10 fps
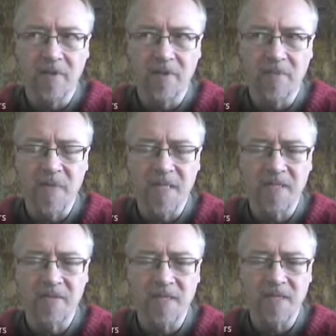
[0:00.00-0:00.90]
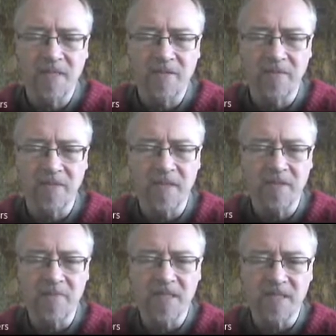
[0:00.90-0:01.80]
being so test driven
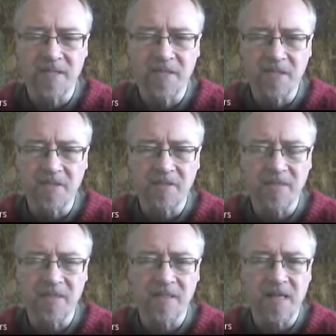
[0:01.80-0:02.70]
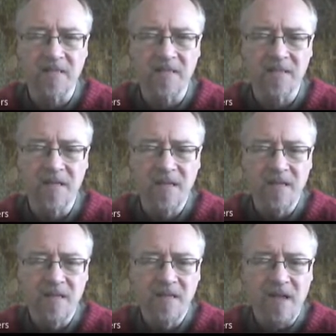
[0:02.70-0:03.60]
and results driven and
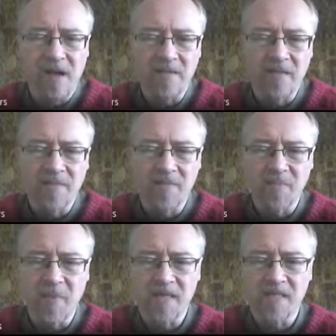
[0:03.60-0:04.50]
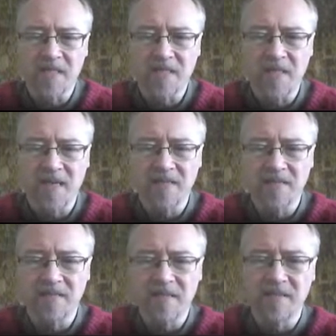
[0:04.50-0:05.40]
outcomes based,
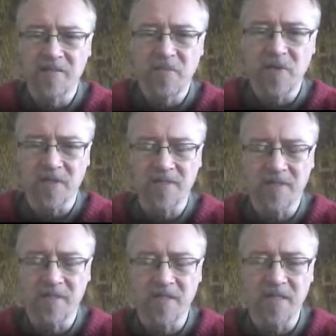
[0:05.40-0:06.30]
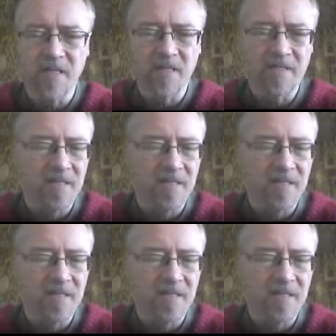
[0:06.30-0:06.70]
and I don't know what, it